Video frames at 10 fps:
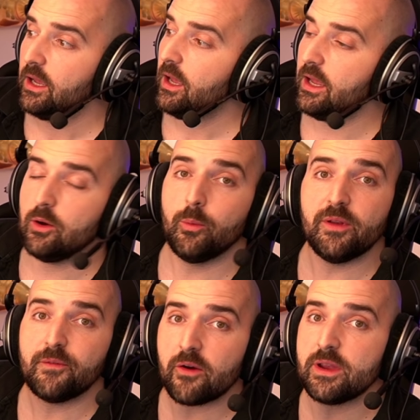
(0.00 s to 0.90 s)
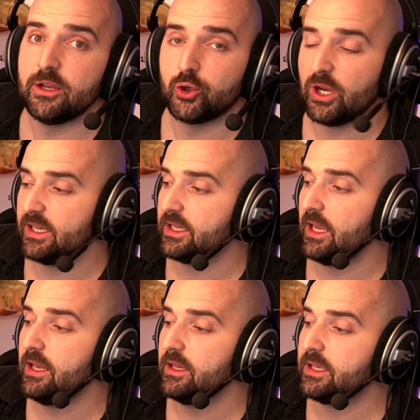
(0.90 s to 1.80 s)
It will be very
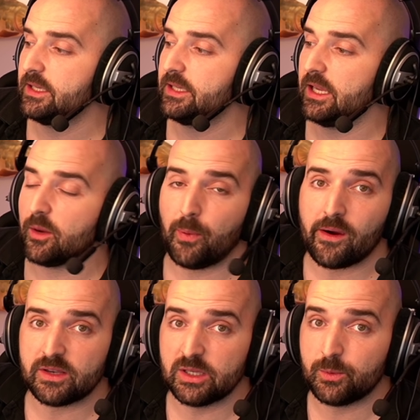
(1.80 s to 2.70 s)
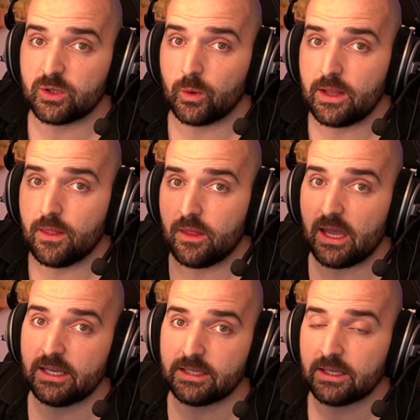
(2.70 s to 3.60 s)
interesting to see comparisons between
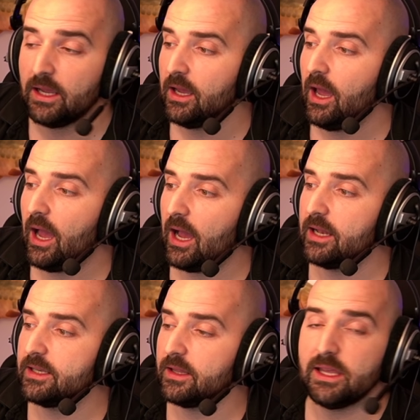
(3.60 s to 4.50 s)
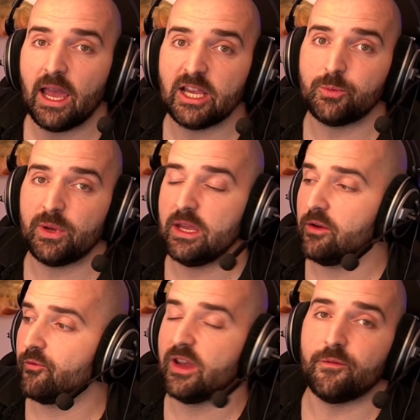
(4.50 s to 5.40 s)
this and the HP
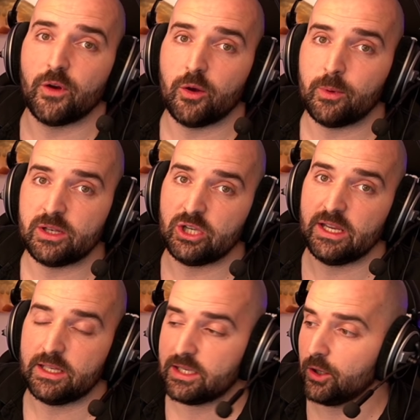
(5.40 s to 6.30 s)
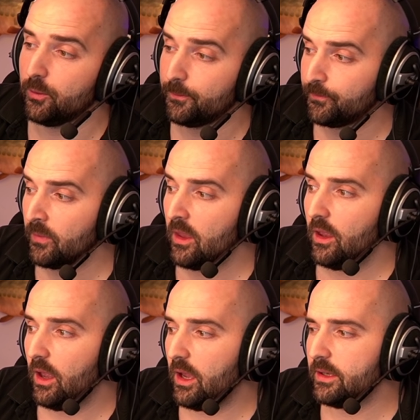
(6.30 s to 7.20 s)
Reverb G2.
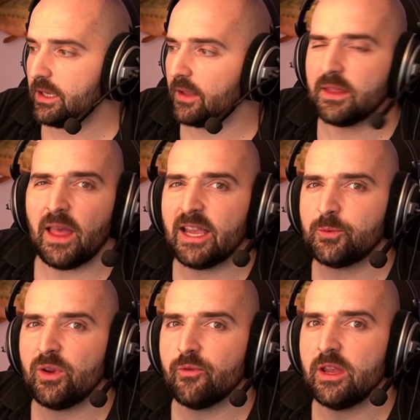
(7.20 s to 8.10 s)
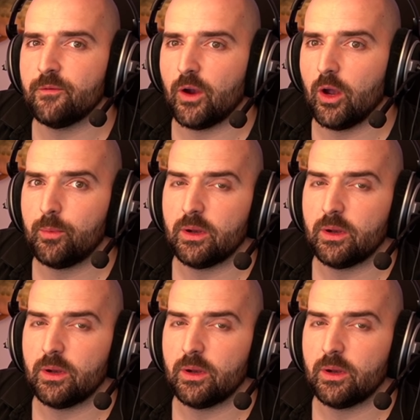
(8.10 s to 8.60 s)
And I think the HP Reverb